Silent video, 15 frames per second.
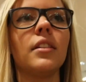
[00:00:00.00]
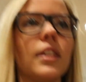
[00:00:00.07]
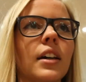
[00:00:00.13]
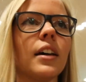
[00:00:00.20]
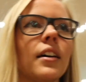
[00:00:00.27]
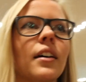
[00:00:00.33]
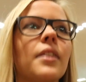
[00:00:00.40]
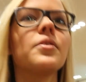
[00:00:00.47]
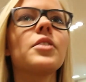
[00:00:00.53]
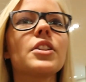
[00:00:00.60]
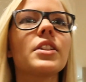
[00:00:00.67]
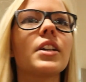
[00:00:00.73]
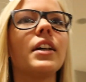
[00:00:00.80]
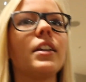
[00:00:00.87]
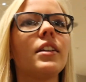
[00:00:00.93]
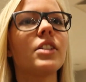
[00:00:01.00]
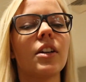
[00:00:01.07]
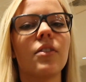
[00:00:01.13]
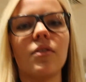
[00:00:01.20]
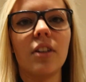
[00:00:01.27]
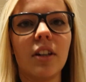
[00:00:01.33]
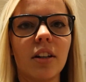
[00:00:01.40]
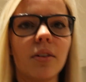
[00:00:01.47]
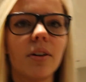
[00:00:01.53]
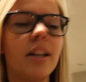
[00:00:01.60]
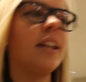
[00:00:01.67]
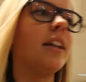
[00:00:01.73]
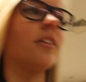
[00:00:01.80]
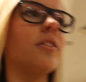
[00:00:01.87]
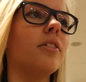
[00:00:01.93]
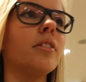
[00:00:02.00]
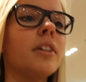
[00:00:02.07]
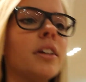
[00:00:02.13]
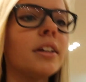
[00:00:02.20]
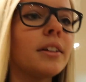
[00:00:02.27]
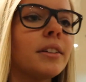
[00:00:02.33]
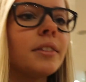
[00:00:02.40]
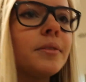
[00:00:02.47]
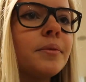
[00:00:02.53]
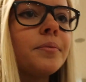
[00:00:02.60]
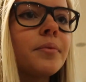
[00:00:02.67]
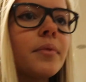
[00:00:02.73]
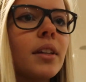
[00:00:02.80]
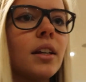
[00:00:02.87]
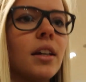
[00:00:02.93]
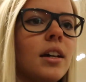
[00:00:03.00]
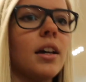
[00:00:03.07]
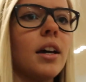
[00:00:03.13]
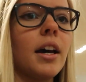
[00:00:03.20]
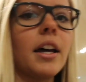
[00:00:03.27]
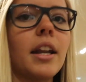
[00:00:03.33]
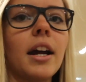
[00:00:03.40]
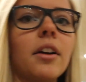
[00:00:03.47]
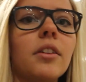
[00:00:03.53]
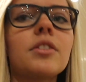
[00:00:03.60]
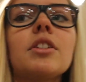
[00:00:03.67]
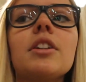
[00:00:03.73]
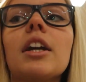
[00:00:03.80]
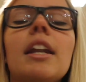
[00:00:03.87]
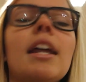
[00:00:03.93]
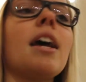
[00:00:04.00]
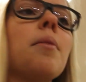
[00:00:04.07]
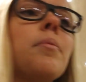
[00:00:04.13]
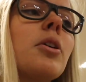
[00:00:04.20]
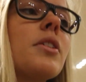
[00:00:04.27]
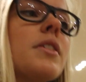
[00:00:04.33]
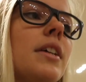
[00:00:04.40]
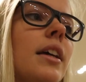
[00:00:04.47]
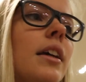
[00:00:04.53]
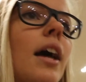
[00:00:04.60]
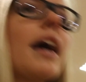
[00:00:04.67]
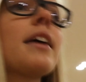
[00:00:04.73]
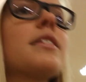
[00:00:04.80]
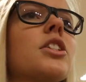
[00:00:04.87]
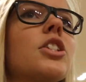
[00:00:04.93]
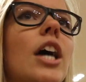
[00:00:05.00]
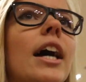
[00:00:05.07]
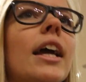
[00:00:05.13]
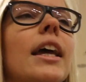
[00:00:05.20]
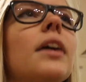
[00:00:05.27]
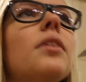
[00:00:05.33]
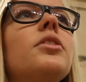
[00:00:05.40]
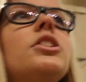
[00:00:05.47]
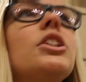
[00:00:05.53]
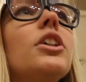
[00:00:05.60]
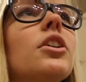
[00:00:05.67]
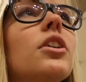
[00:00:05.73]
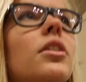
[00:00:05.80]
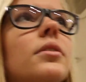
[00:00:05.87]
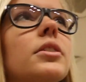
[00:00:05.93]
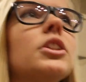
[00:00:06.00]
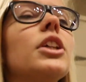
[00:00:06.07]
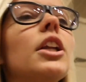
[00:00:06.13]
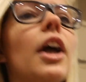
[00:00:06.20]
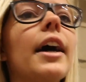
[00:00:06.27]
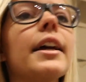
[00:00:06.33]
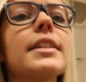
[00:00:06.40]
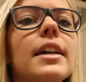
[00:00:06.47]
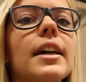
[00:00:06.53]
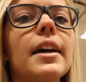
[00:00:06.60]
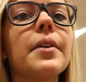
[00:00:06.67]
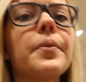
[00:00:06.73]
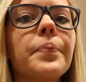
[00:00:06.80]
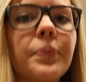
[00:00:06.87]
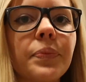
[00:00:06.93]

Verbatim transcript: Yeah, I'm just like generally quite little. And Aaron's looking here because he has a jacket which he got, which he liked here.